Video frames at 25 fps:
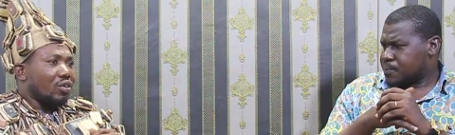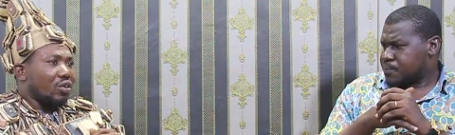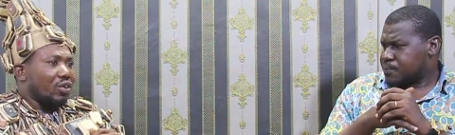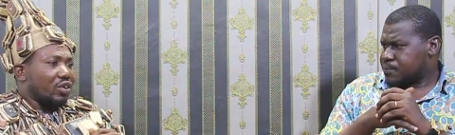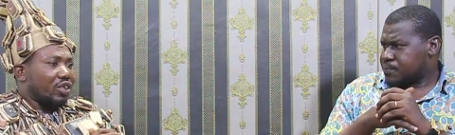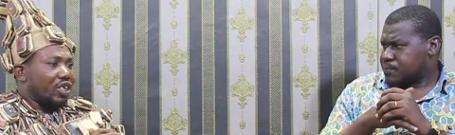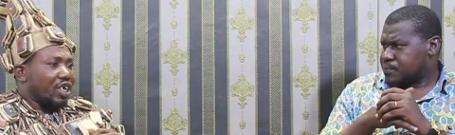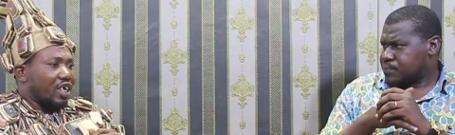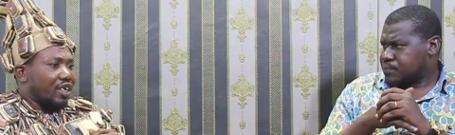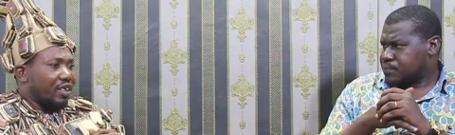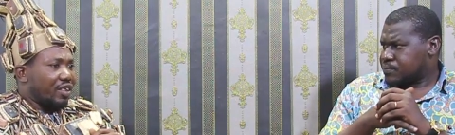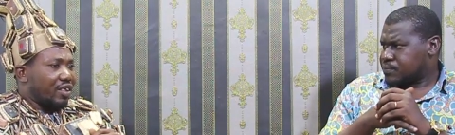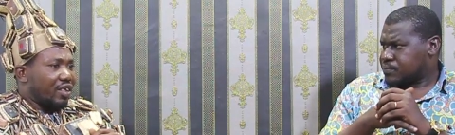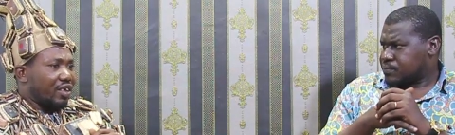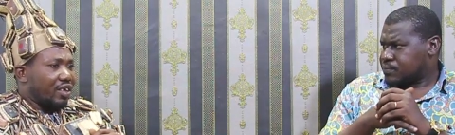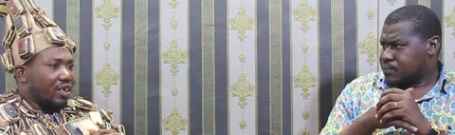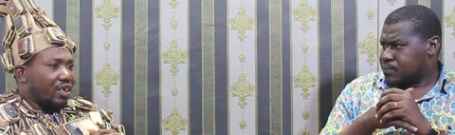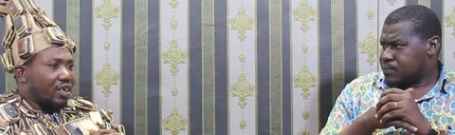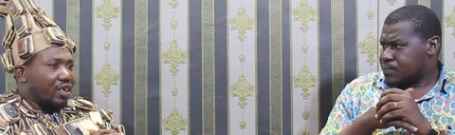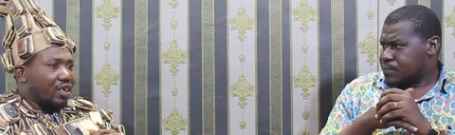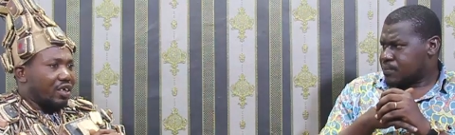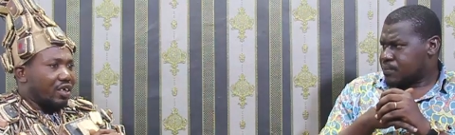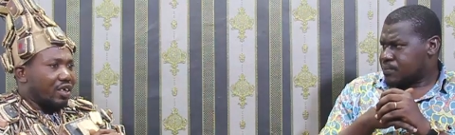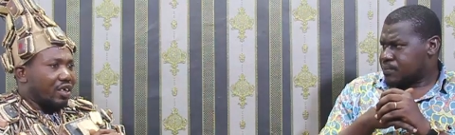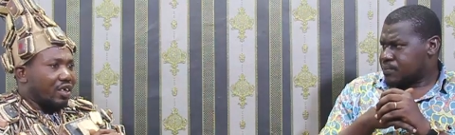Speaker 1: your
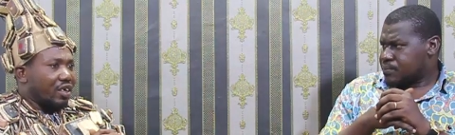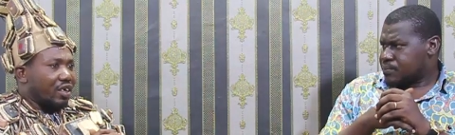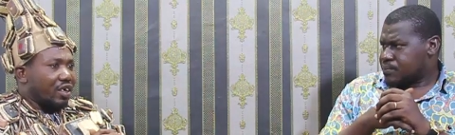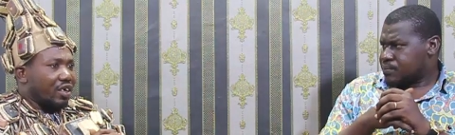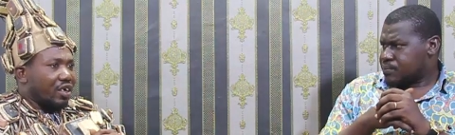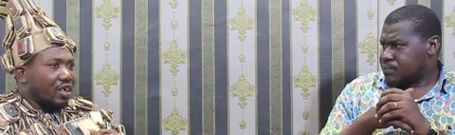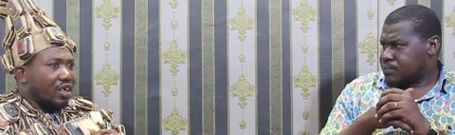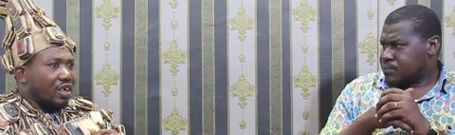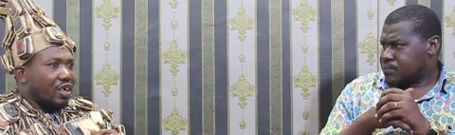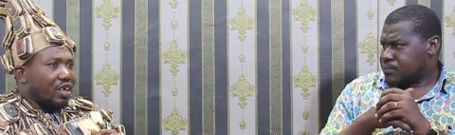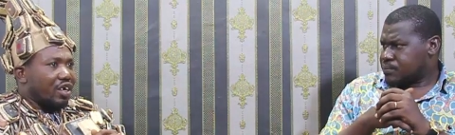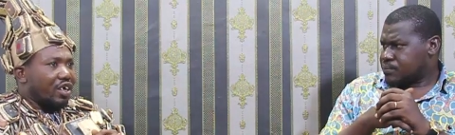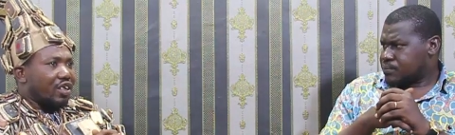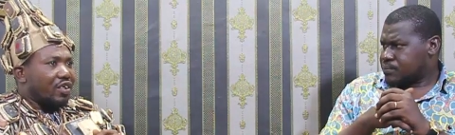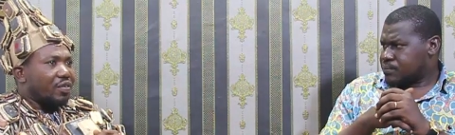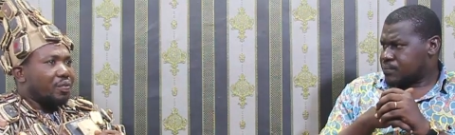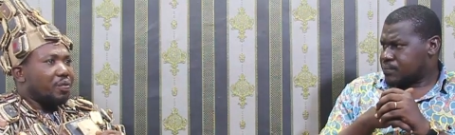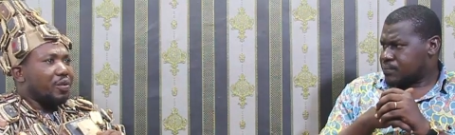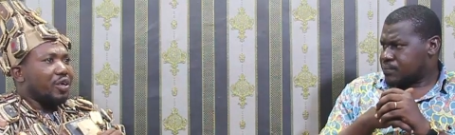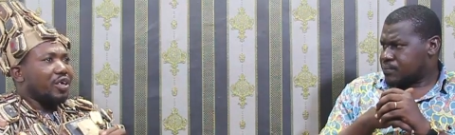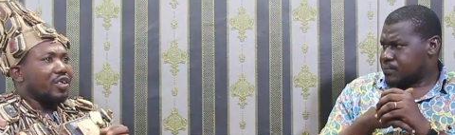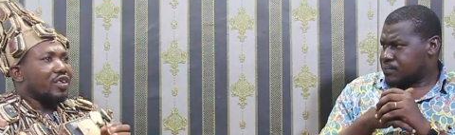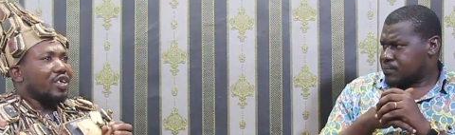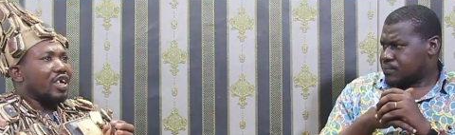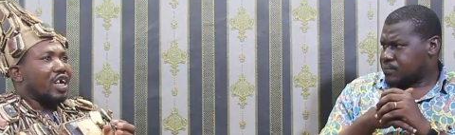destiny. Mm. A
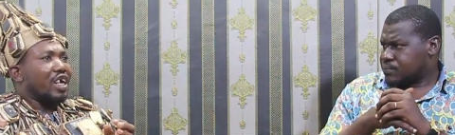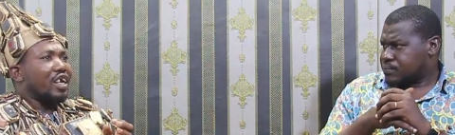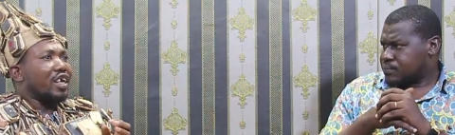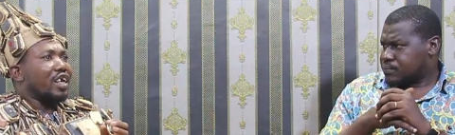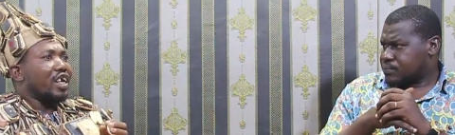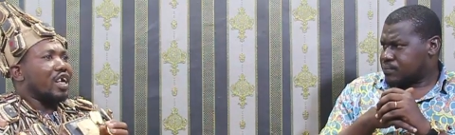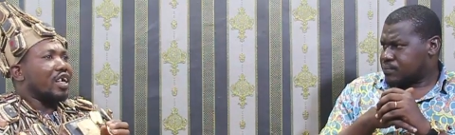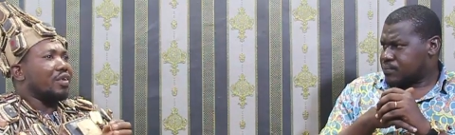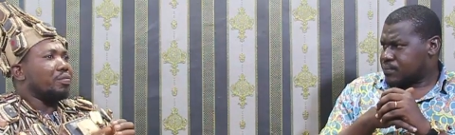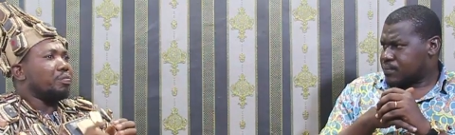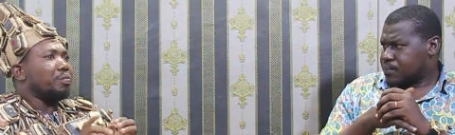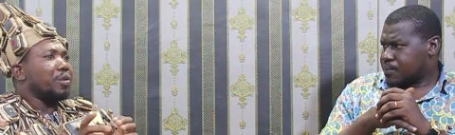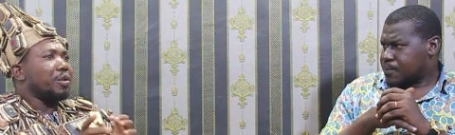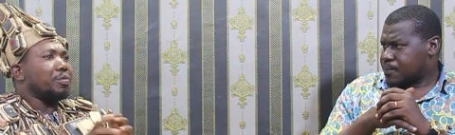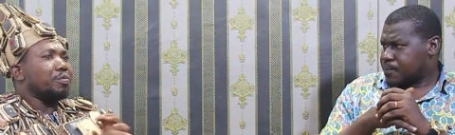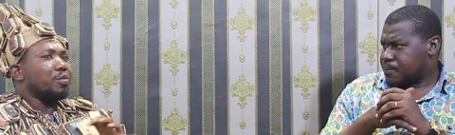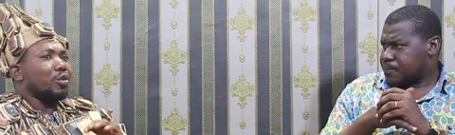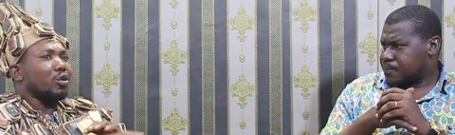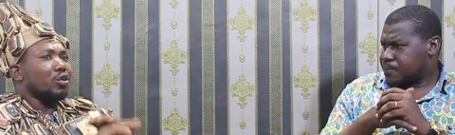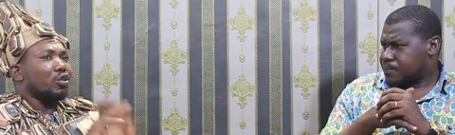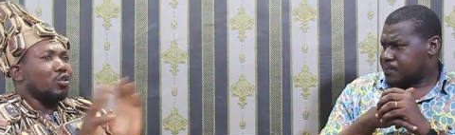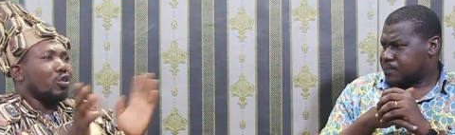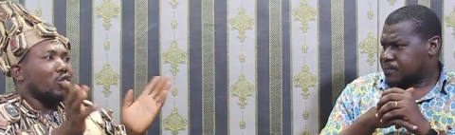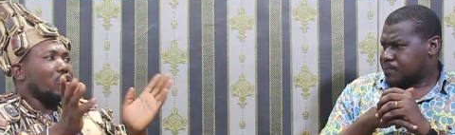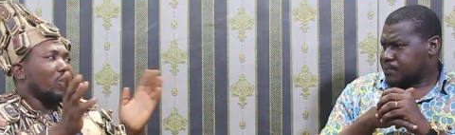spirit can let
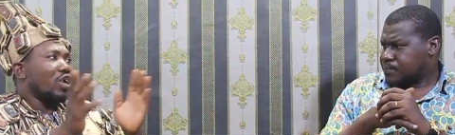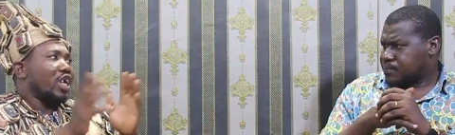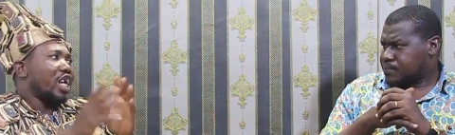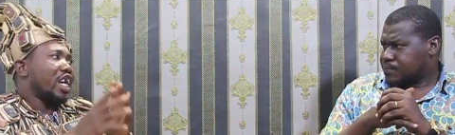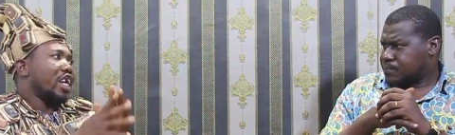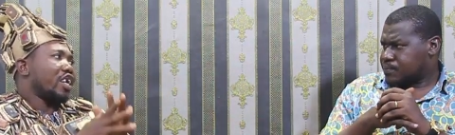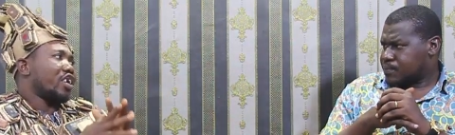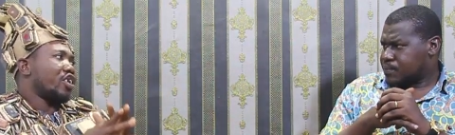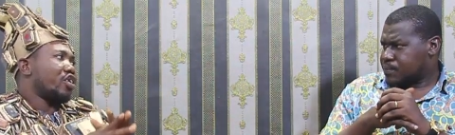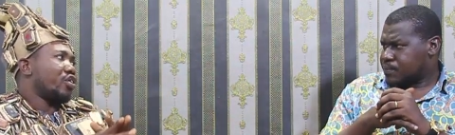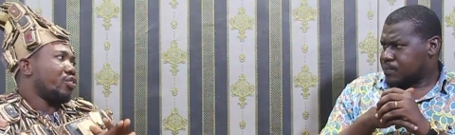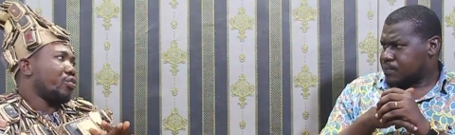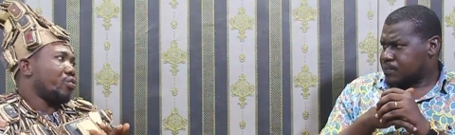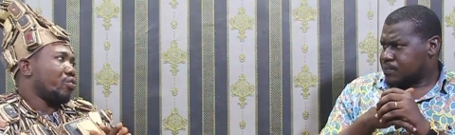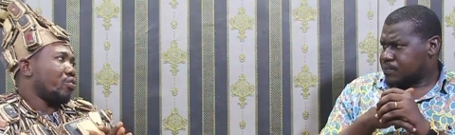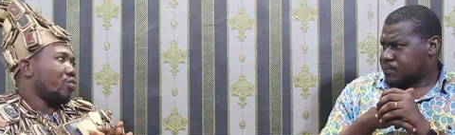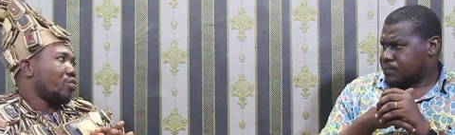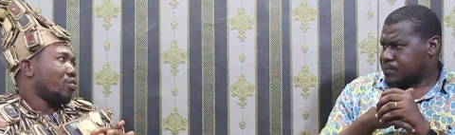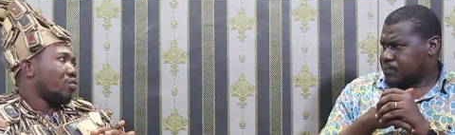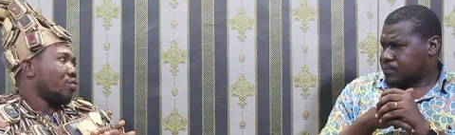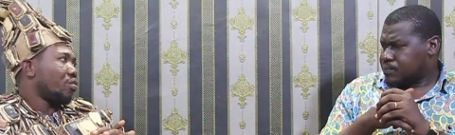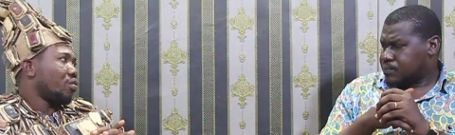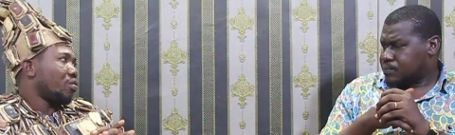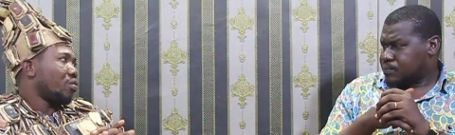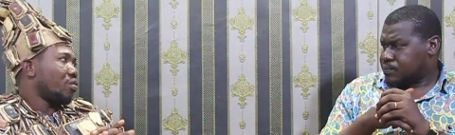people don't like you.
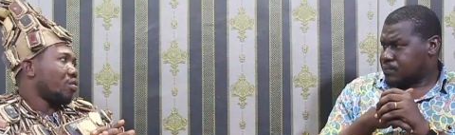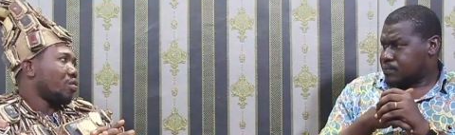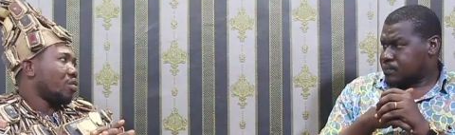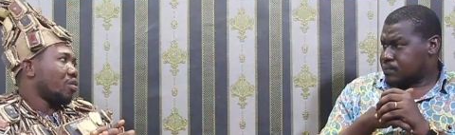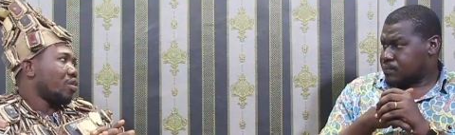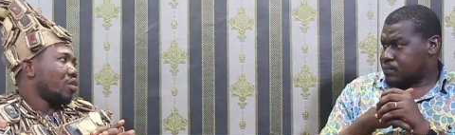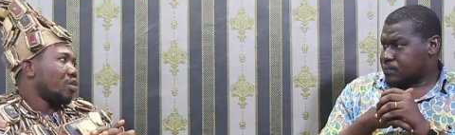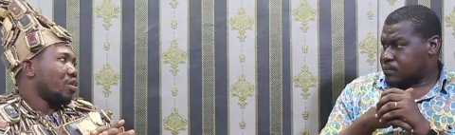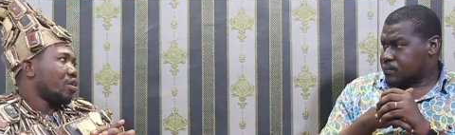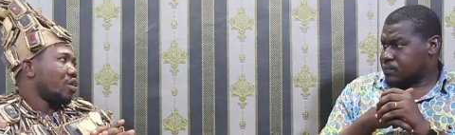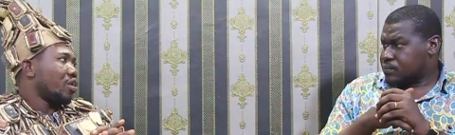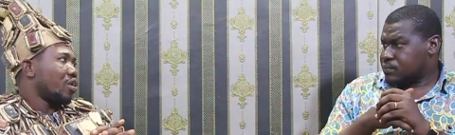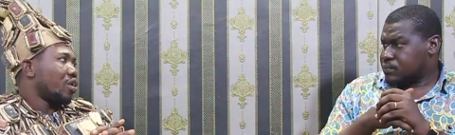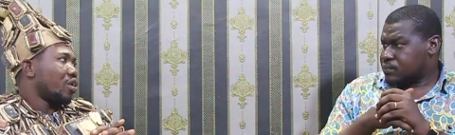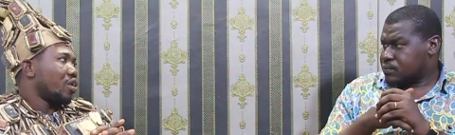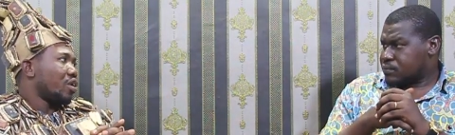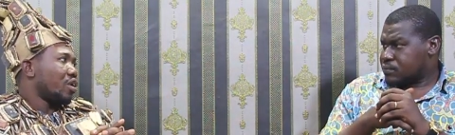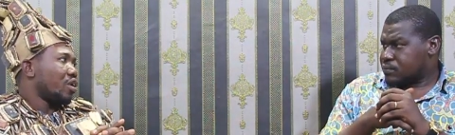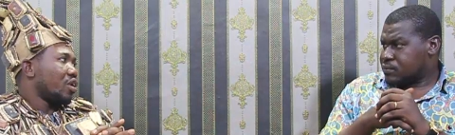Mm.